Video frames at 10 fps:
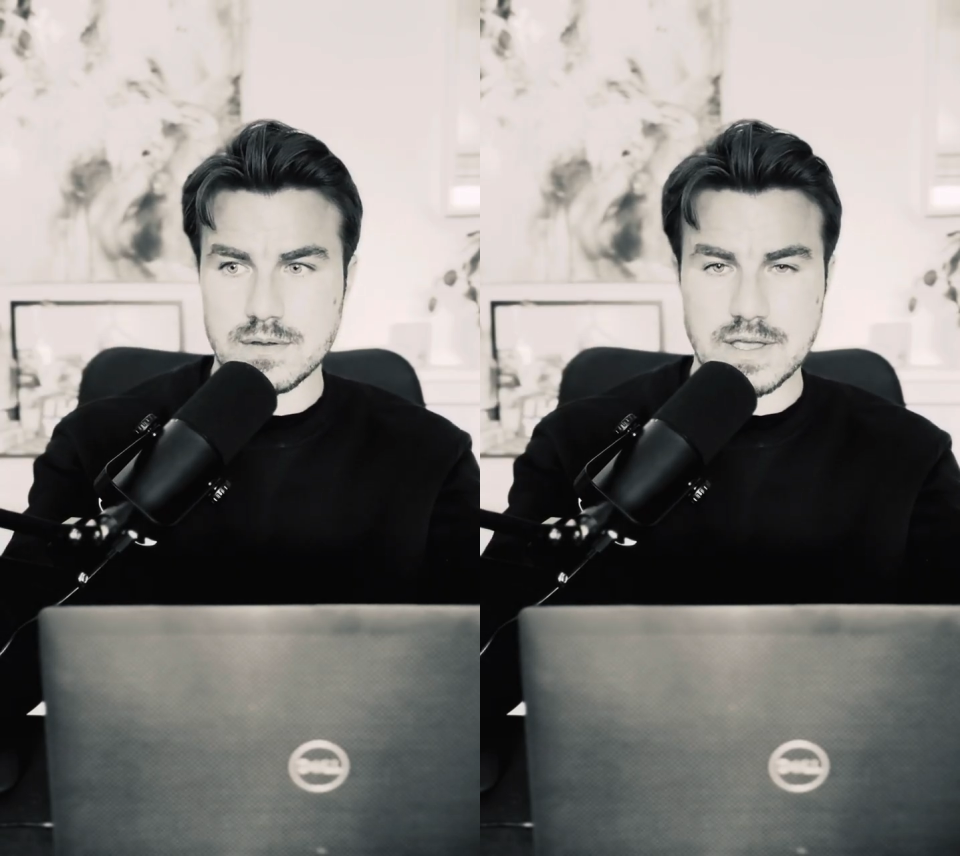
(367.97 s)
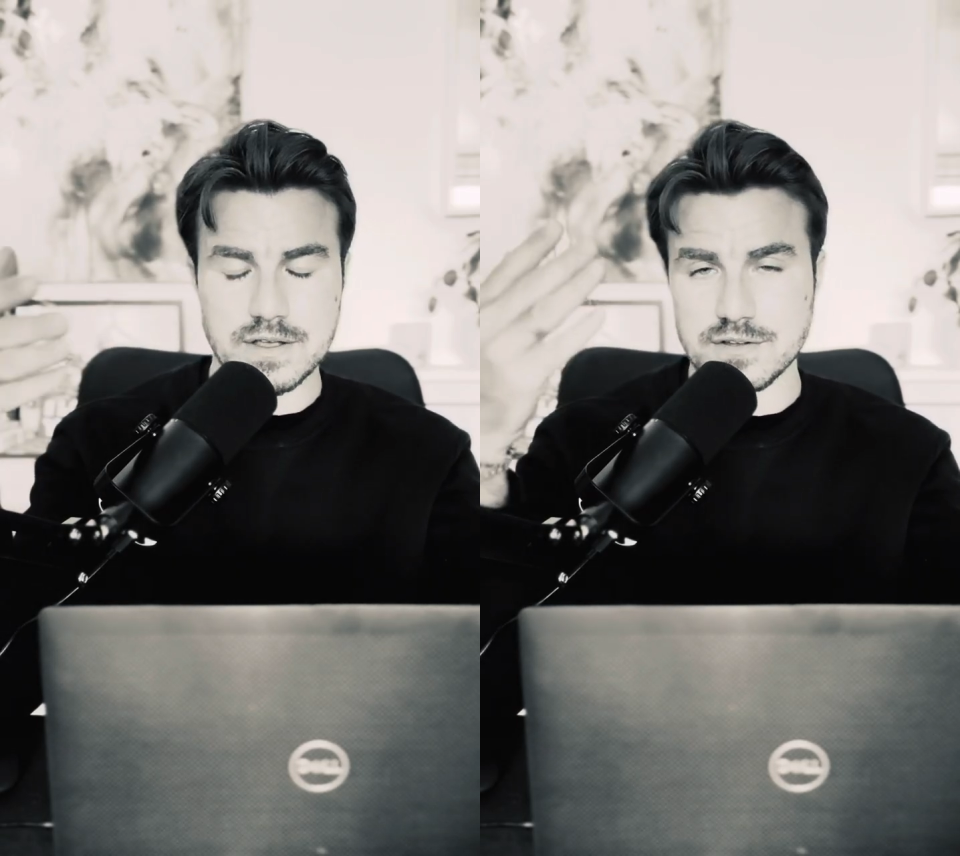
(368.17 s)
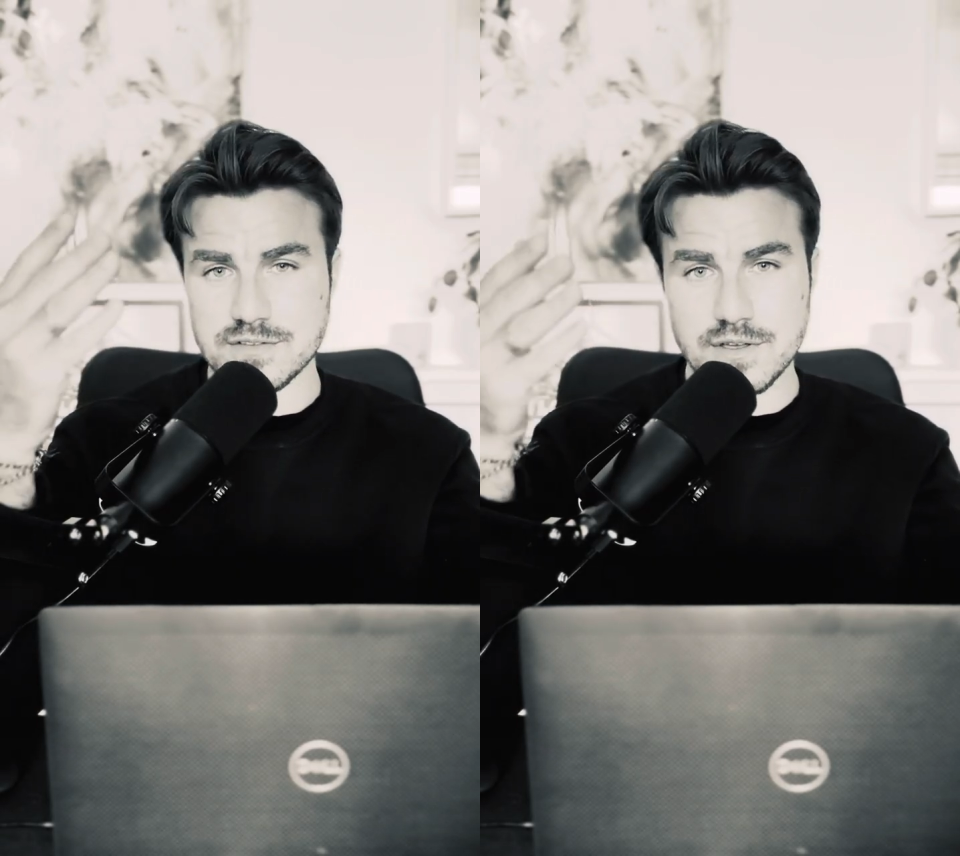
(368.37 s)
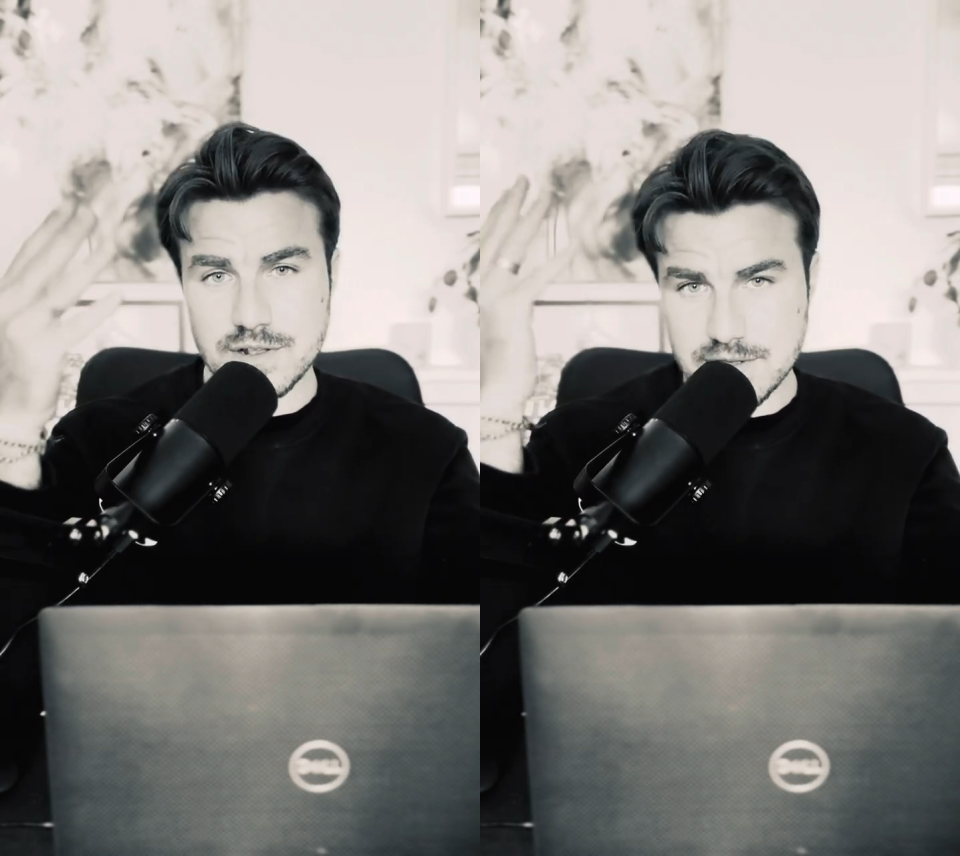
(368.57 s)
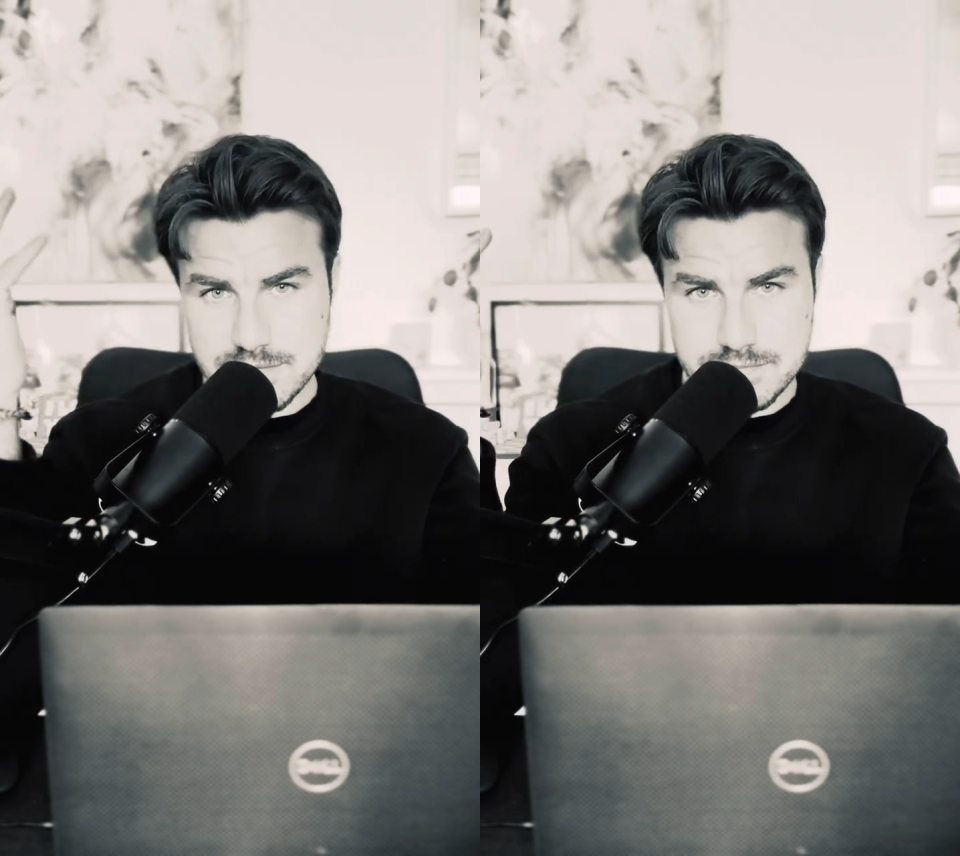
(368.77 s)
Eckhart
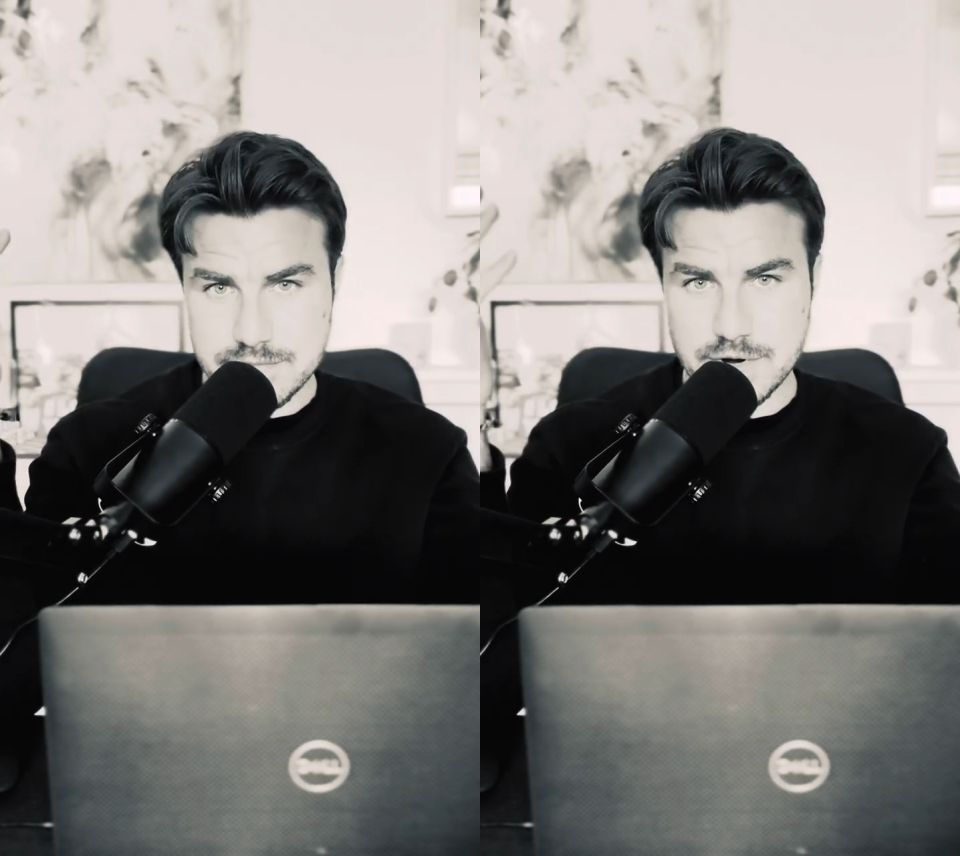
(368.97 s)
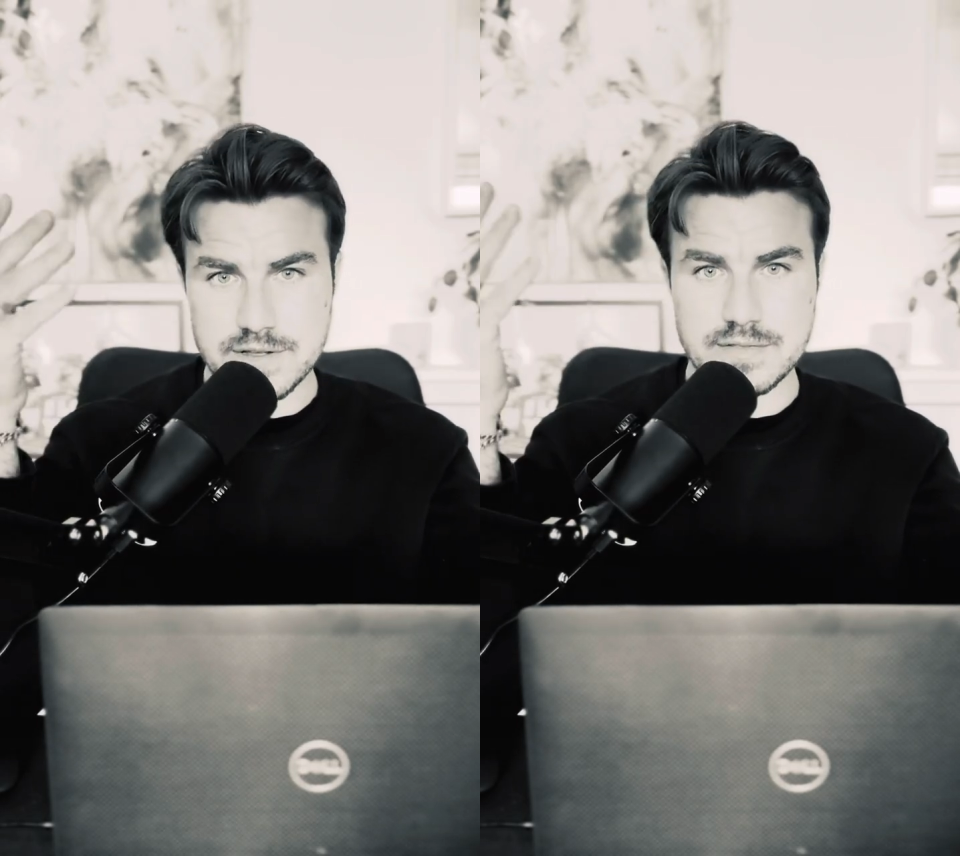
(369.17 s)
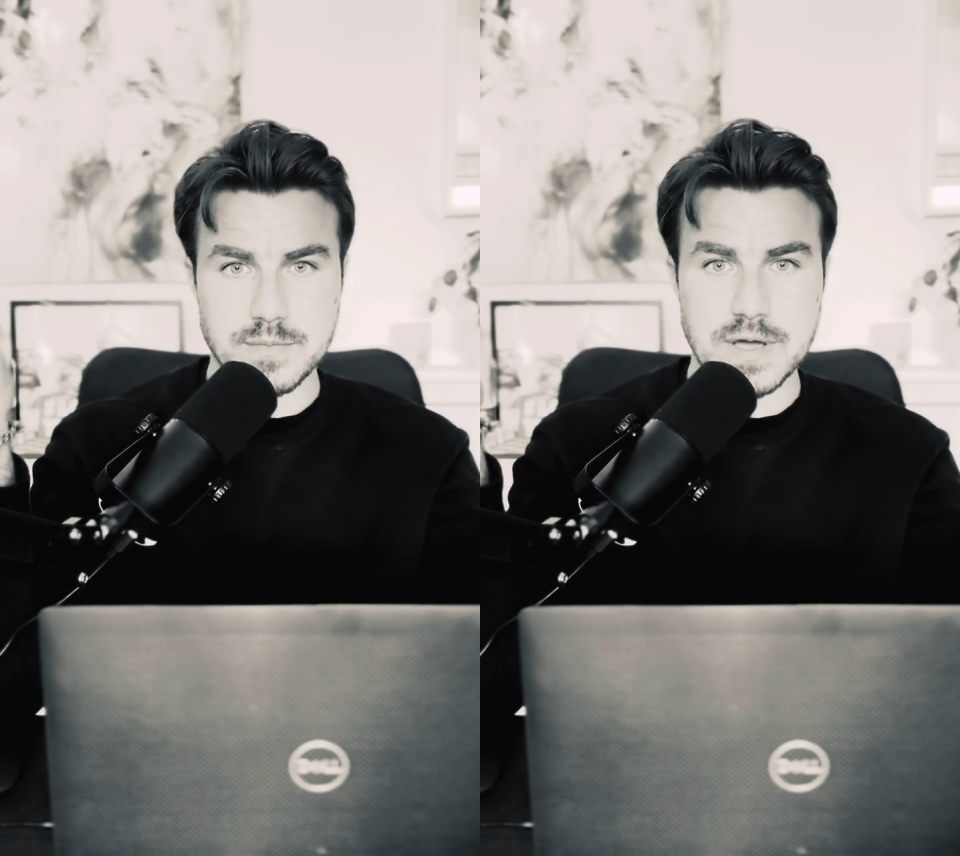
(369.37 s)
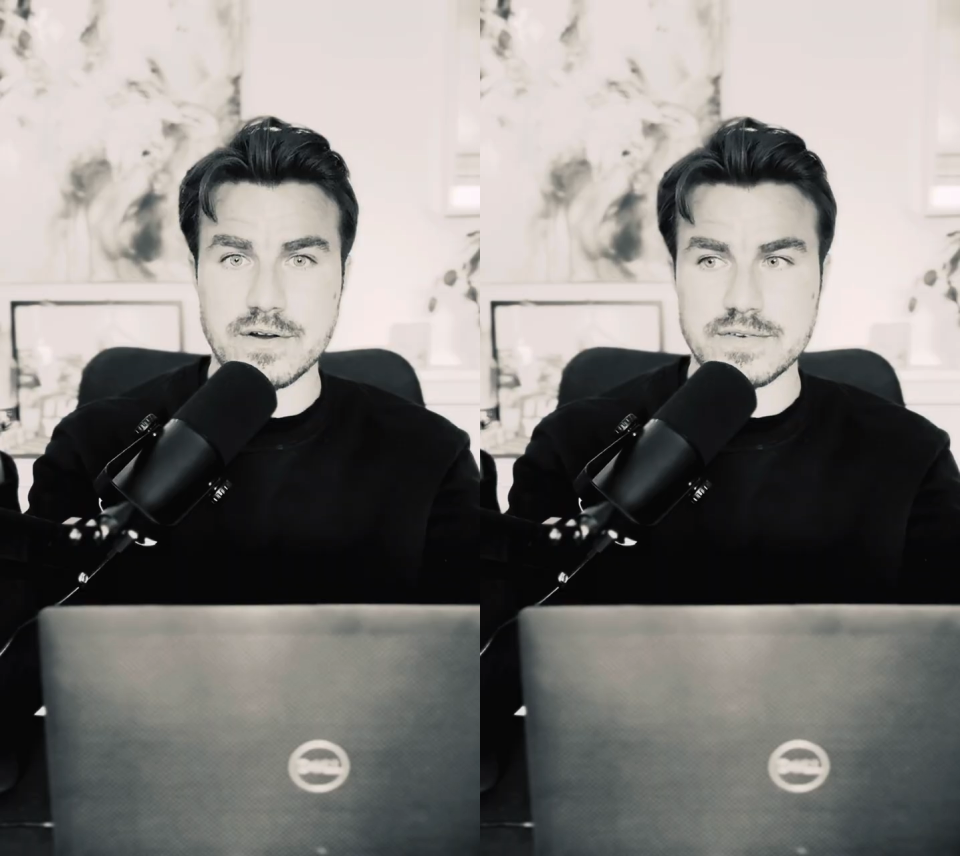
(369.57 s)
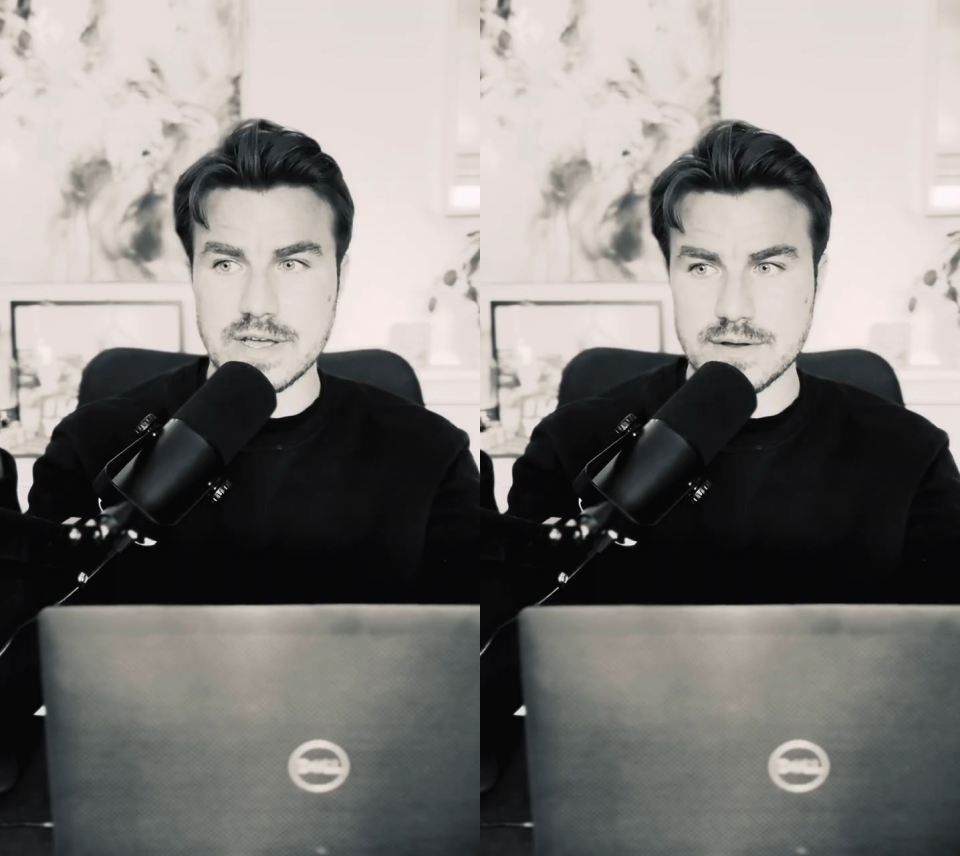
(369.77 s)
Tolle, right? The power
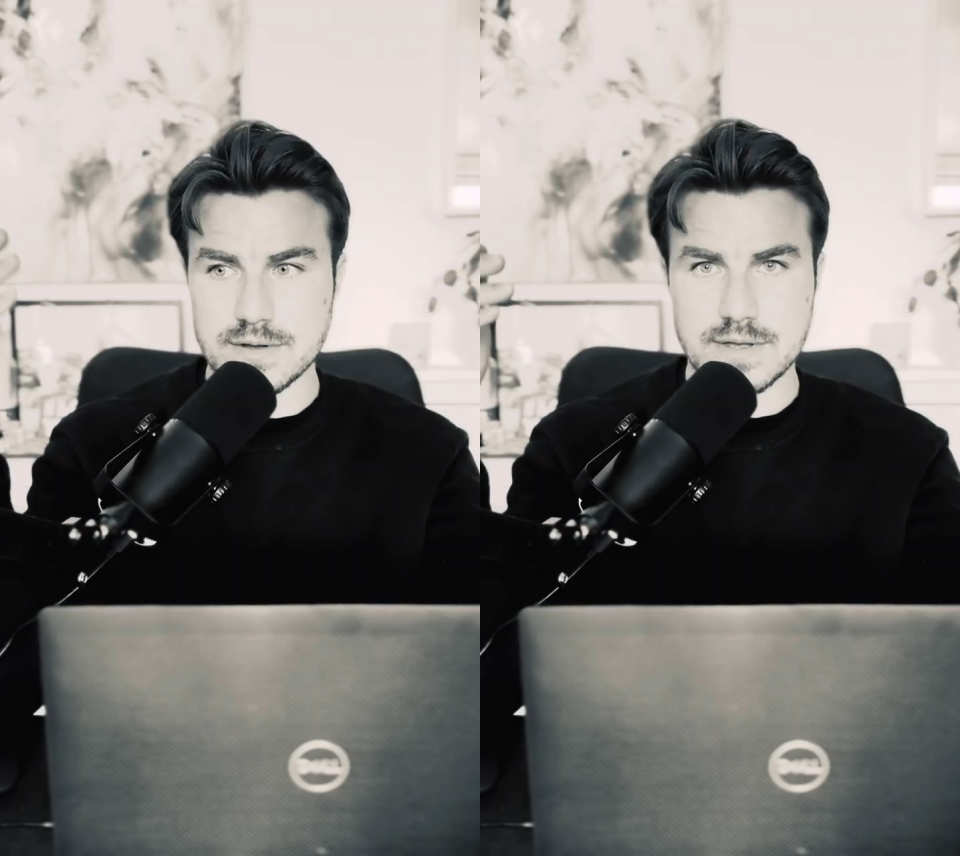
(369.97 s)
of now.